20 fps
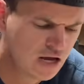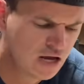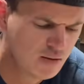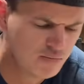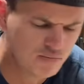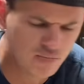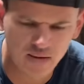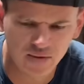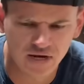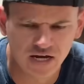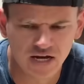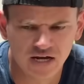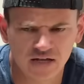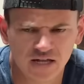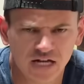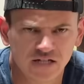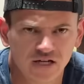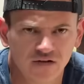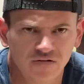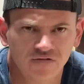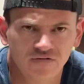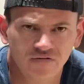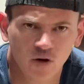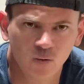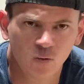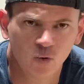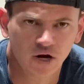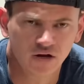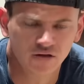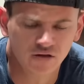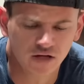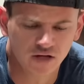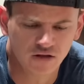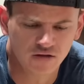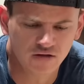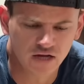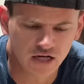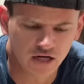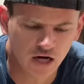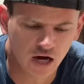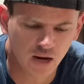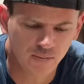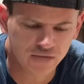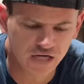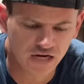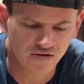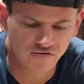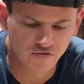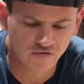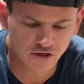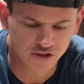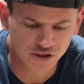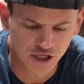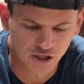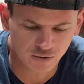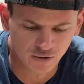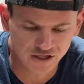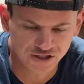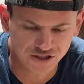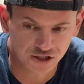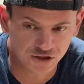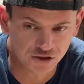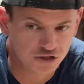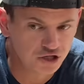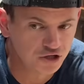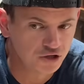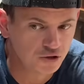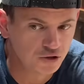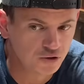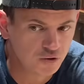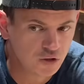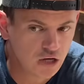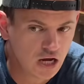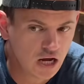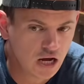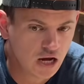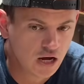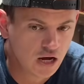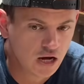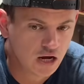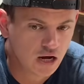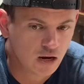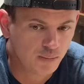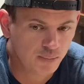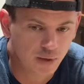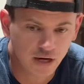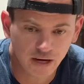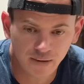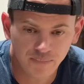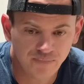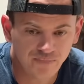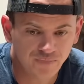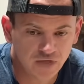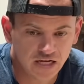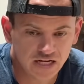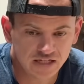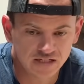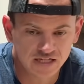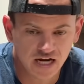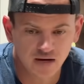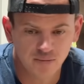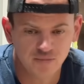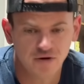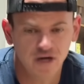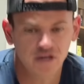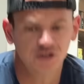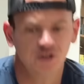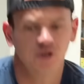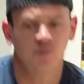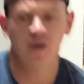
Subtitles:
Maybe that's a firmware thing that they can update for a generation 2, but it's got a pressure